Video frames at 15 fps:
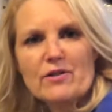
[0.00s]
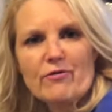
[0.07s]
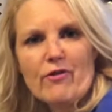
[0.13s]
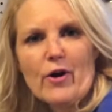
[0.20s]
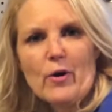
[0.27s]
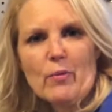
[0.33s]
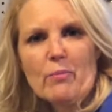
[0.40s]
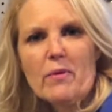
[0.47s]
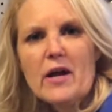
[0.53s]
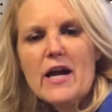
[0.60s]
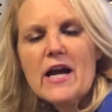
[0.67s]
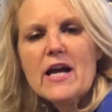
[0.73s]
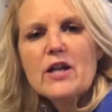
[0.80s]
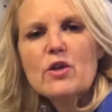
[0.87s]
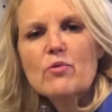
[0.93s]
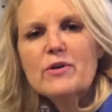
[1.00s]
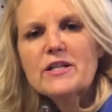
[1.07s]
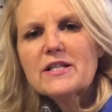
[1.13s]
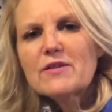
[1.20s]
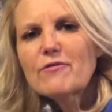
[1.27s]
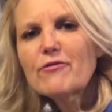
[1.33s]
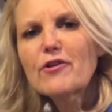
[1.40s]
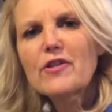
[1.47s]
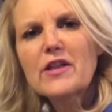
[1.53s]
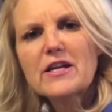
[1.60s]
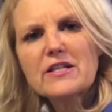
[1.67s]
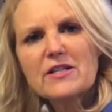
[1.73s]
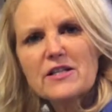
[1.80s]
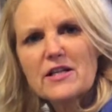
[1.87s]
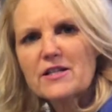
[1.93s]
foam. The reason for
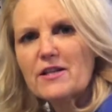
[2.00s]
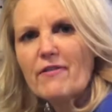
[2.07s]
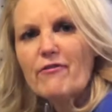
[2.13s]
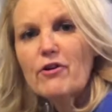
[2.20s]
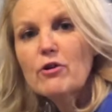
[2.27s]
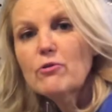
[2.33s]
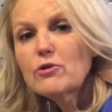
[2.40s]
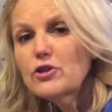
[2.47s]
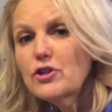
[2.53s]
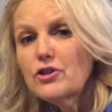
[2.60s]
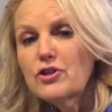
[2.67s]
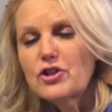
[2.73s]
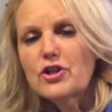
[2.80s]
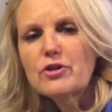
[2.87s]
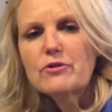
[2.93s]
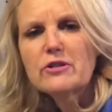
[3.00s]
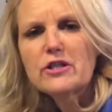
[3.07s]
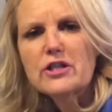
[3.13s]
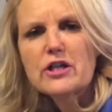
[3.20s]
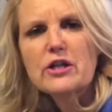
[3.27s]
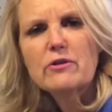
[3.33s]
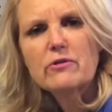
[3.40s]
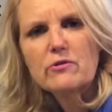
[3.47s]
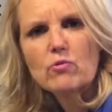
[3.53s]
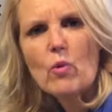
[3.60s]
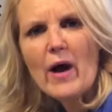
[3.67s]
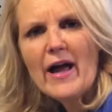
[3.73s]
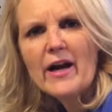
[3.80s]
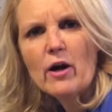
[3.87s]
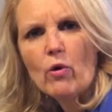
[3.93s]
this is if you should choose to use
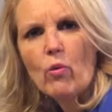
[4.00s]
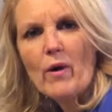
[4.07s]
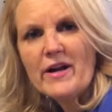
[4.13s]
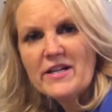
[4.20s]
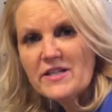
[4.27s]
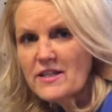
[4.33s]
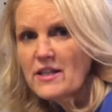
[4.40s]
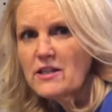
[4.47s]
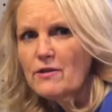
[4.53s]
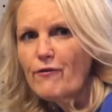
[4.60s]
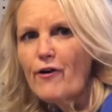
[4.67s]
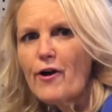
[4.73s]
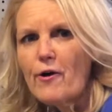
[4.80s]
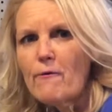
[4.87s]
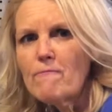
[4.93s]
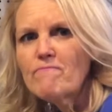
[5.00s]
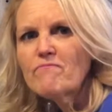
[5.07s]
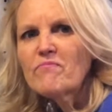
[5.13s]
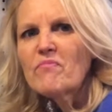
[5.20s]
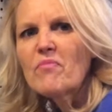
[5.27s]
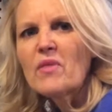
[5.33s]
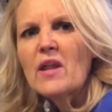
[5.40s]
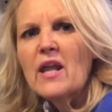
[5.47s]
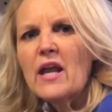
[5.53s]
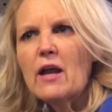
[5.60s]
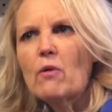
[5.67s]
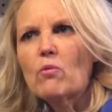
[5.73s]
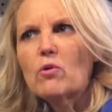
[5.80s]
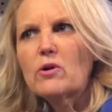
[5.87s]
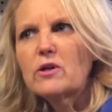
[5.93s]
wet Oasis foam,
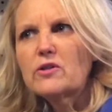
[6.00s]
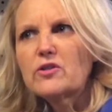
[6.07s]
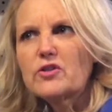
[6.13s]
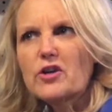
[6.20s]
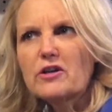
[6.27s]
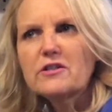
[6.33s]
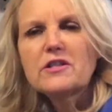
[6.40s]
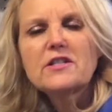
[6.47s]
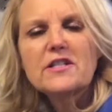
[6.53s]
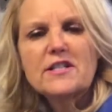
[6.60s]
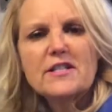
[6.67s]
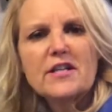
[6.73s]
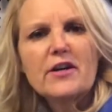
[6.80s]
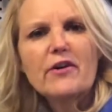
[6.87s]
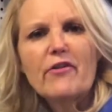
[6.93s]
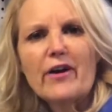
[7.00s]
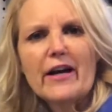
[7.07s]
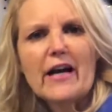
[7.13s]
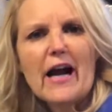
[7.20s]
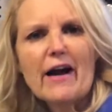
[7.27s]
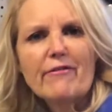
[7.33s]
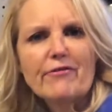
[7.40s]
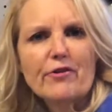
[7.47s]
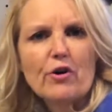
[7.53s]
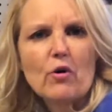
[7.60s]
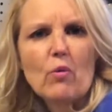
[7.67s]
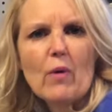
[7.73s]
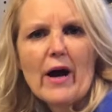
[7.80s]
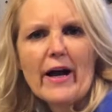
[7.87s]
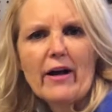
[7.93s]
it will start to disintegrate after a
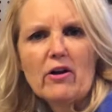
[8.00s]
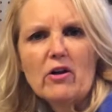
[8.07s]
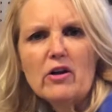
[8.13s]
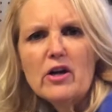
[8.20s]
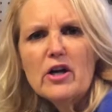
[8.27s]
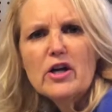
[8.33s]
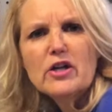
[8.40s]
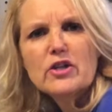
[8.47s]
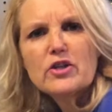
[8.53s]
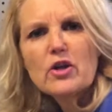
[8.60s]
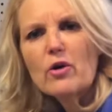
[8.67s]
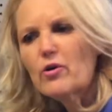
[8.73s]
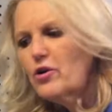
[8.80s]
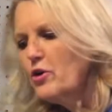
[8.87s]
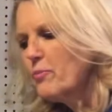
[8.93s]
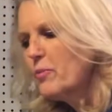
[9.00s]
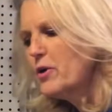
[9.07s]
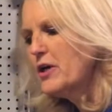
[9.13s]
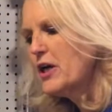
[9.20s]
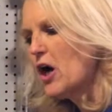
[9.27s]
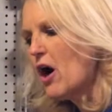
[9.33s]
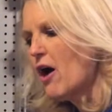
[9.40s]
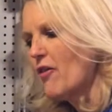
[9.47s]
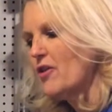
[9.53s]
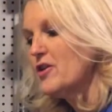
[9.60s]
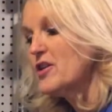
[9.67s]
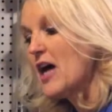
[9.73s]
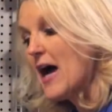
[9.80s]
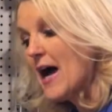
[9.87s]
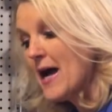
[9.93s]
while. So you're putting all the
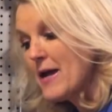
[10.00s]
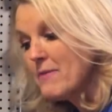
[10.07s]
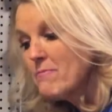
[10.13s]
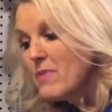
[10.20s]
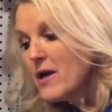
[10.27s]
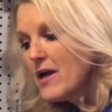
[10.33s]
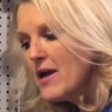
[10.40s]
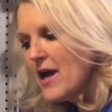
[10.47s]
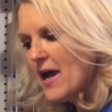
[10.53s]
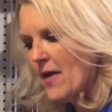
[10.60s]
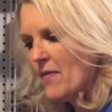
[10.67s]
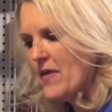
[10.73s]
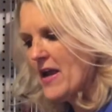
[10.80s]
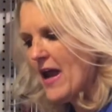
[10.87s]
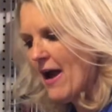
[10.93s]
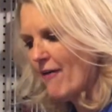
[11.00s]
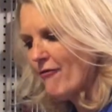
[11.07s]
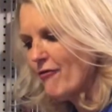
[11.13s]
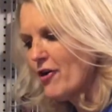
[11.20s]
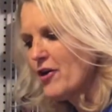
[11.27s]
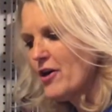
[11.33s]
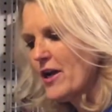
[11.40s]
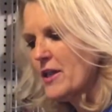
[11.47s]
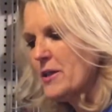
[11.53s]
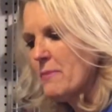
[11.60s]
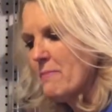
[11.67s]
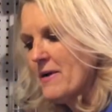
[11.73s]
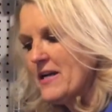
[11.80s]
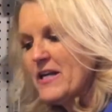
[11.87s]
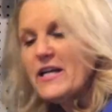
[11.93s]
time and the effort and the
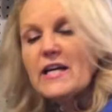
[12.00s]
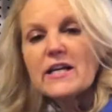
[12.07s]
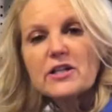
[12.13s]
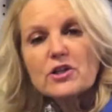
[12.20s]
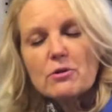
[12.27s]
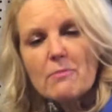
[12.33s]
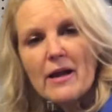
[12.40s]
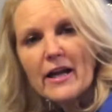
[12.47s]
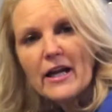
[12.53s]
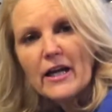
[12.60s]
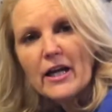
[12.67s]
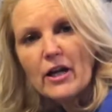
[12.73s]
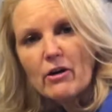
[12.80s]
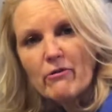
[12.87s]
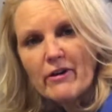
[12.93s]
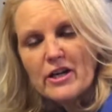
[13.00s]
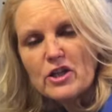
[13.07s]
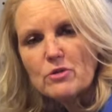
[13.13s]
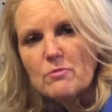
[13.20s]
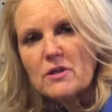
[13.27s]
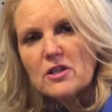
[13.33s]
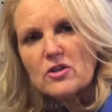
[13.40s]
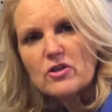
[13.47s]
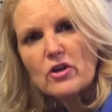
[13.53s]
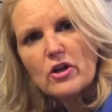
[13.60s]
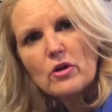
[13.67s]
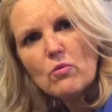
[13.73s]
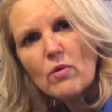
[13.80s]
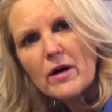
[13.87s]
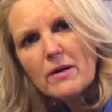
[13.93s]
money into making an arrangement. So
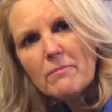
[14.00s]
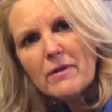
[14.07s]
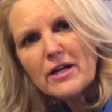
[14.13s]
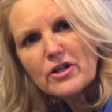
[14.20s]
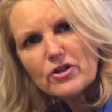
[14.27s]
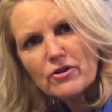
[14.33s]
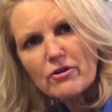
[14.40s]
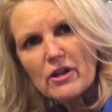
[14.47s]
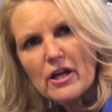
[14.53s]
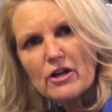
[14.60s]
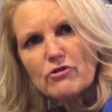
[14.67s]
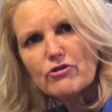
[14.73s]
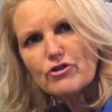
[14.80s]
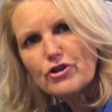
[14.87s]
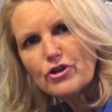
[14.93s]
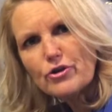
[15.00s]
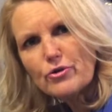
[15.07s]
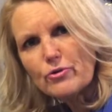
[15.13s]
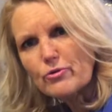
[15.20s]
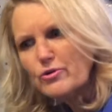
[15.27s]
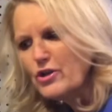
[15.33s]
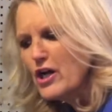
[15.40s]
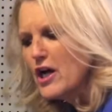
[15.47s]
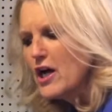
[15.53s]
you want to make sure that you choose